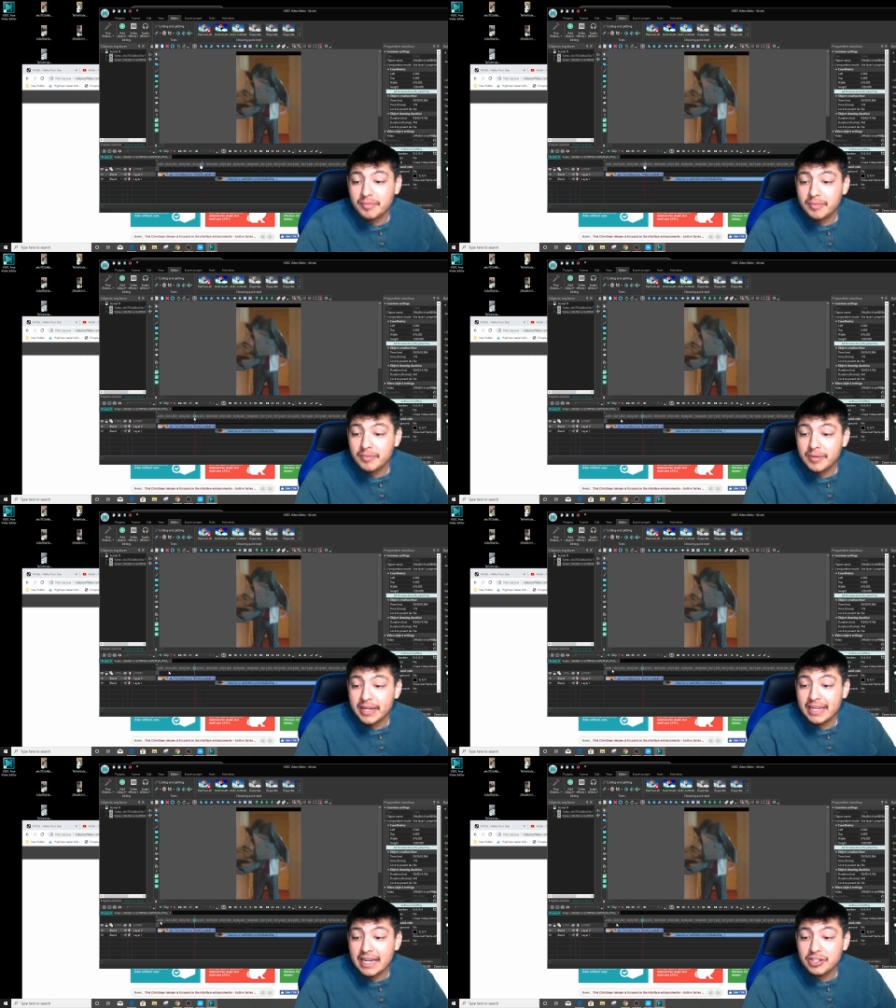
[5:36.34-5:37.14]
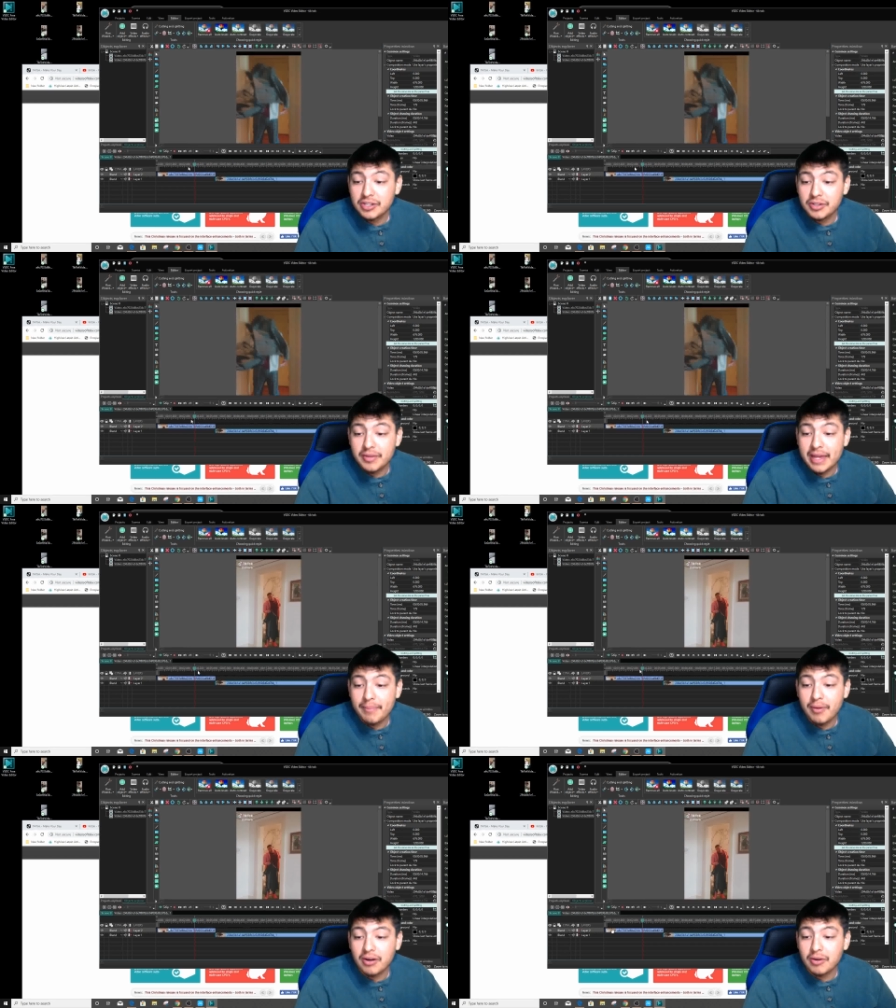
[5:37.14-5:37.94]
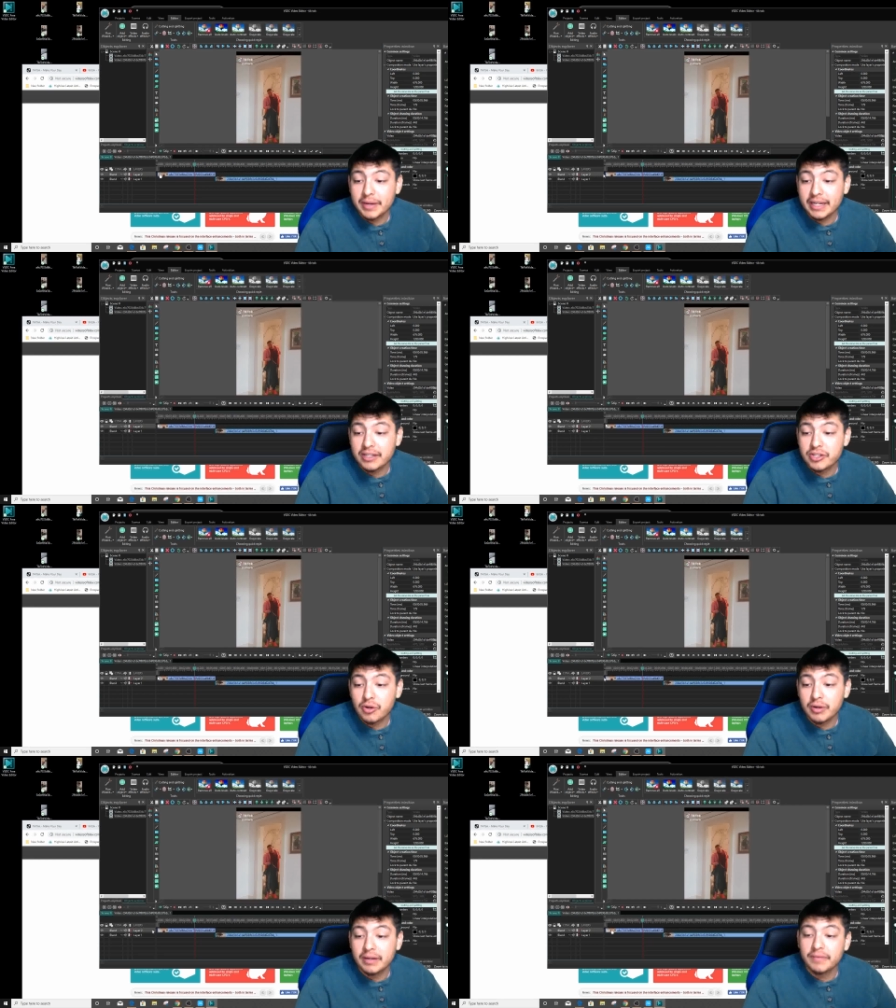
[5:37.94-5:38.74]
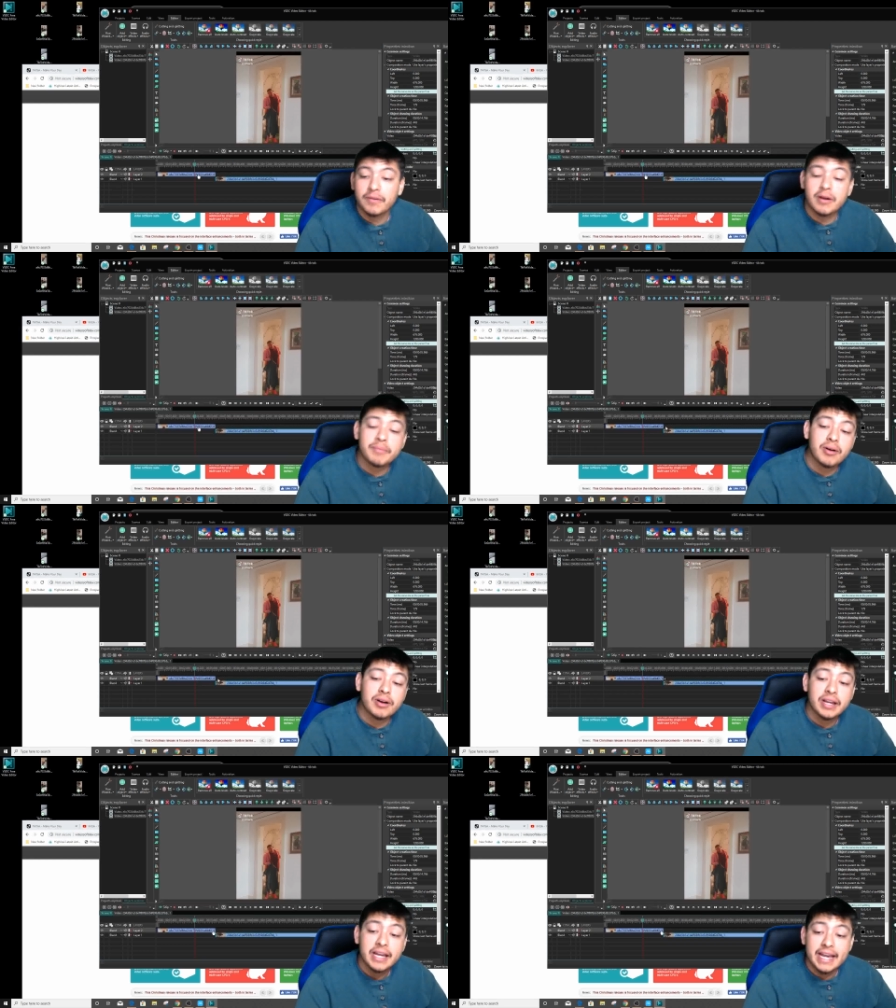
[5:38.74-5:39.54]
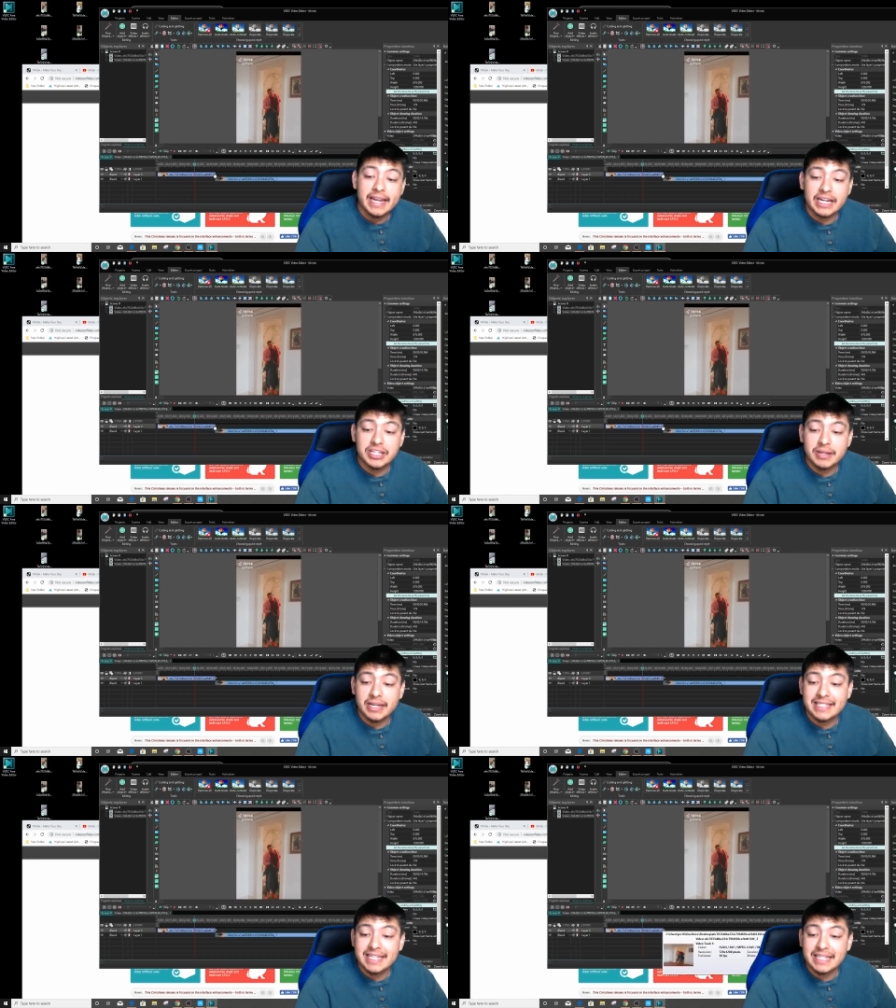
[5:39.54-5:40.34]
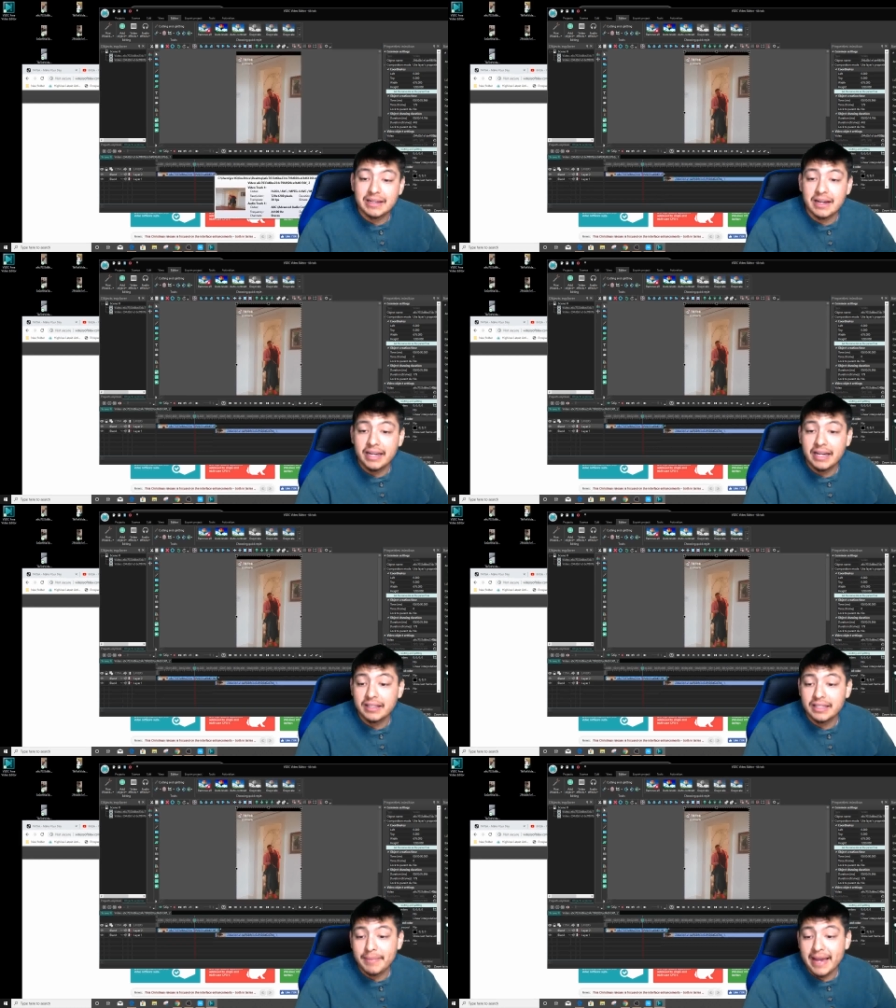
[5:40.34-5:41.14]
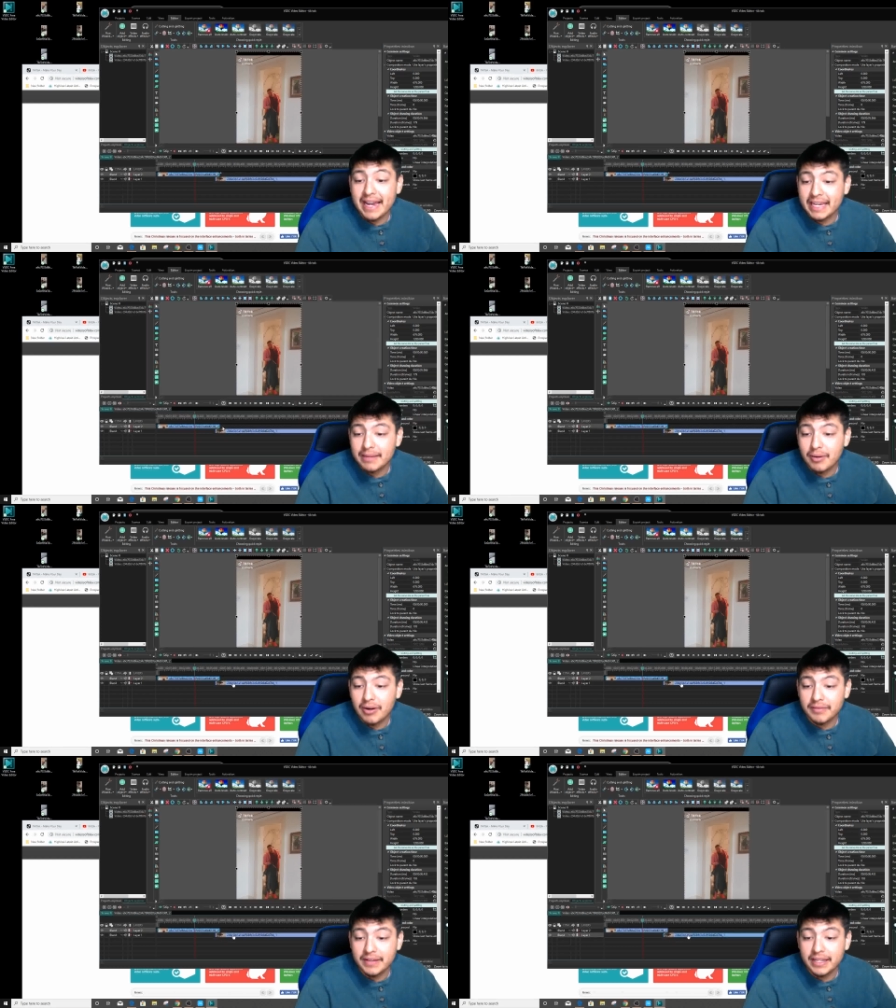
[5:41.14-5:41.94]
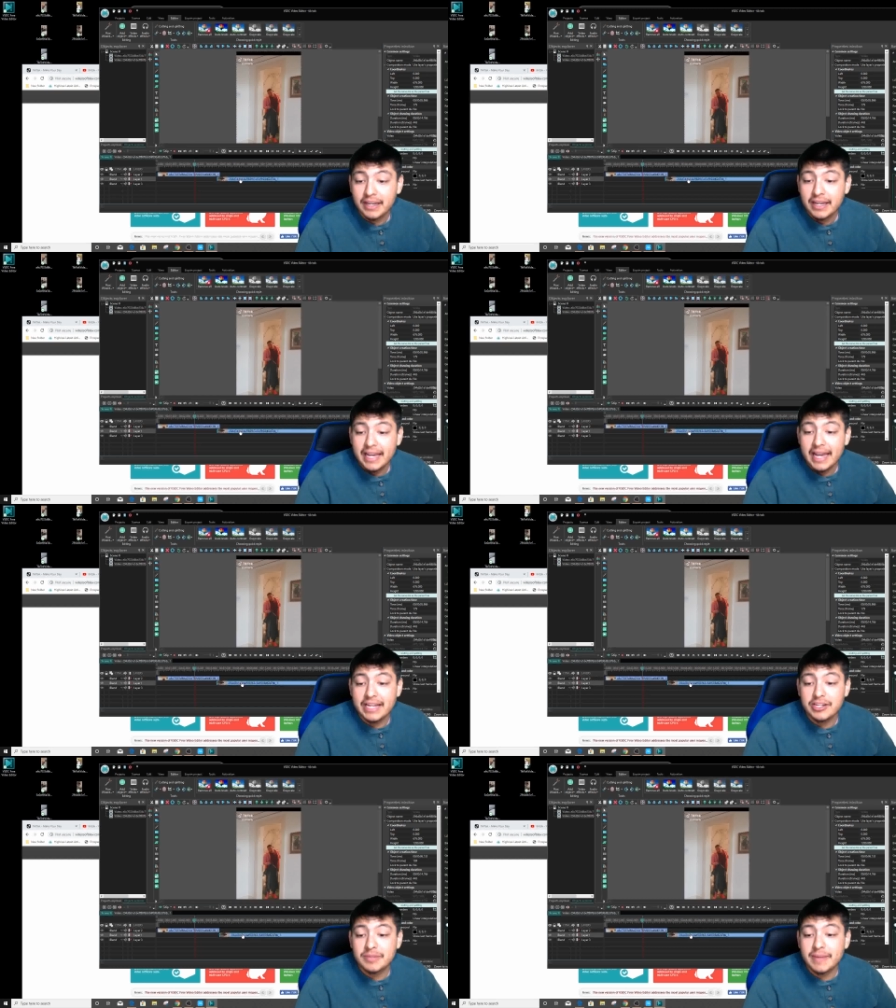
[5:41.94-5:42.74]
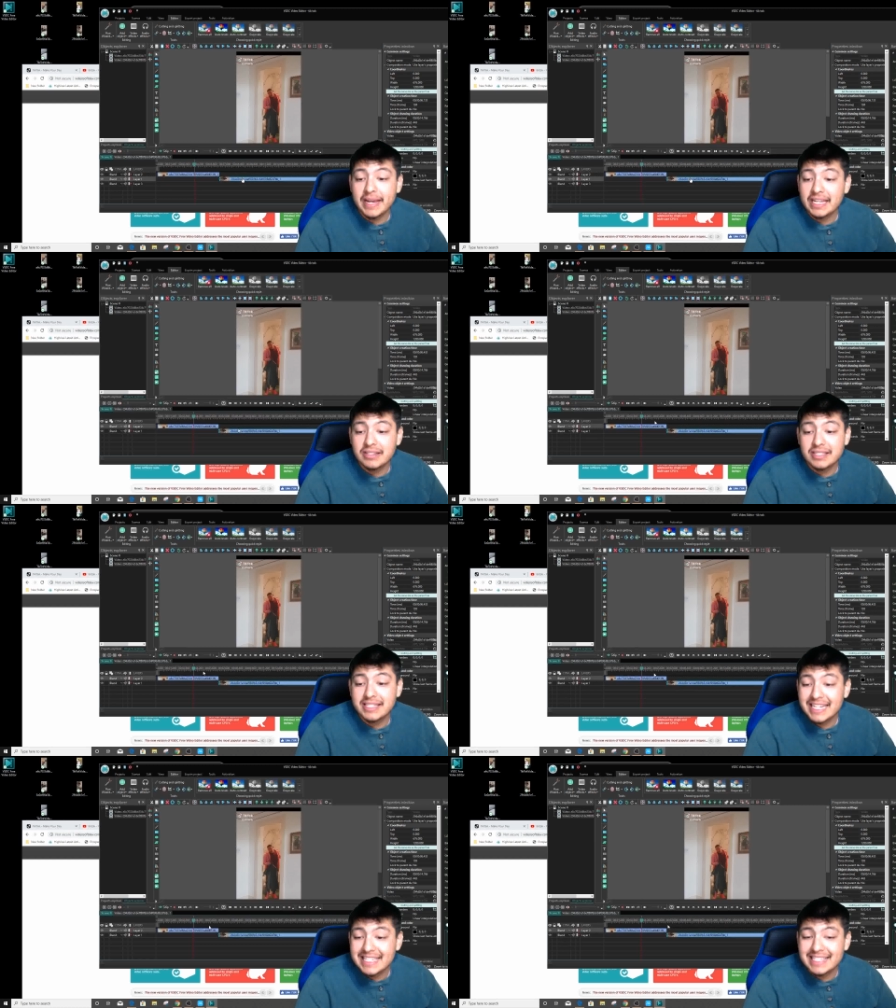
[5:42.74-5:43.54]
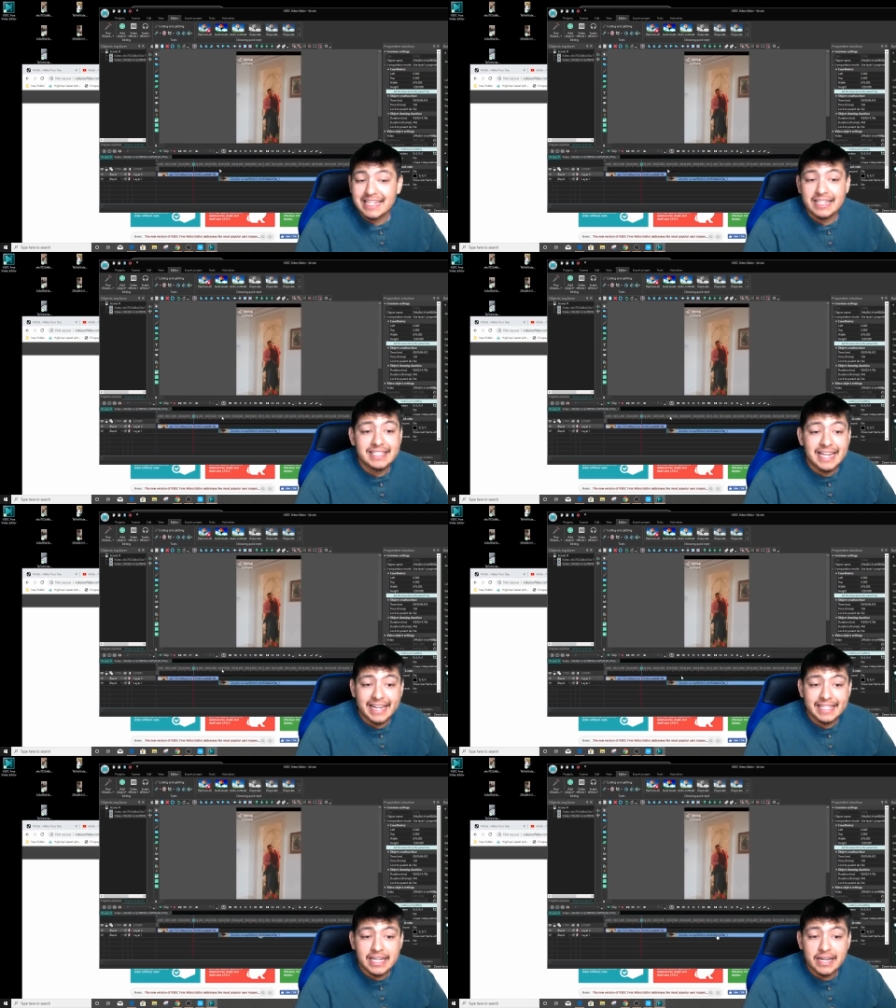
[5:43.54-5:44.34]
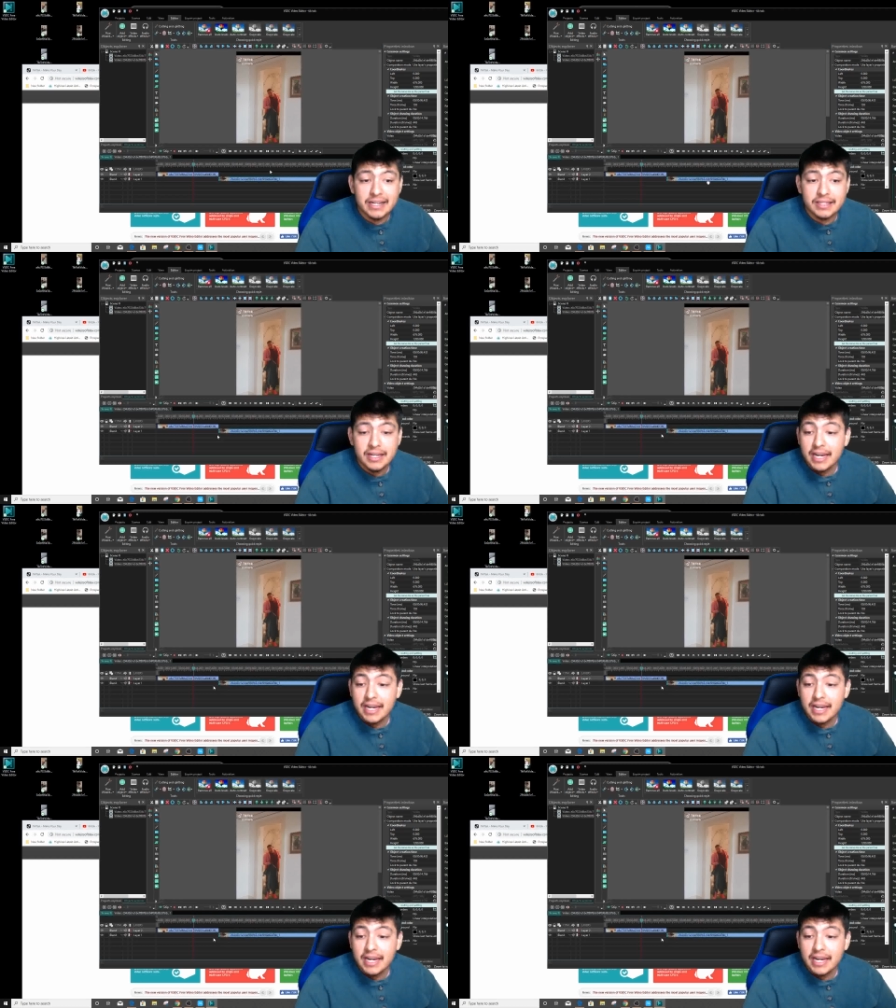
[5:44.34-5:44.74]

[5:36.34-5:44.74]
we can actually do that part, or we can shorten the front part and actually extend the uh, the back end part of it and just make it six seconds, guys.